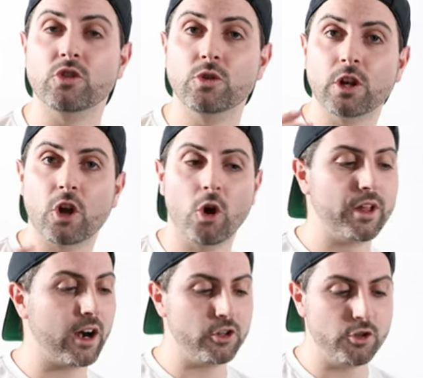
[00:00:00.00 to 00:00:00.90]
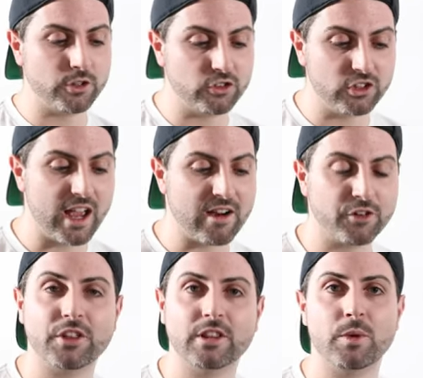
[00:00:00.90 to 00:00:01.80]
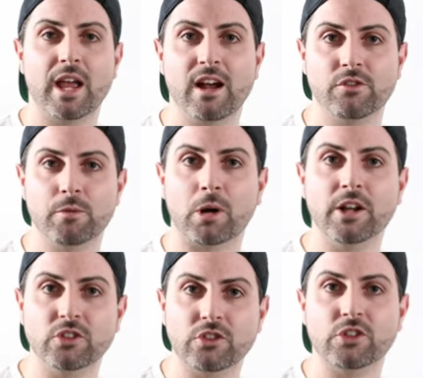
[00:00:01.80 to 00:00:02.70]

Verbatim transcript: So you can go there, you can see everything that we have, the prices,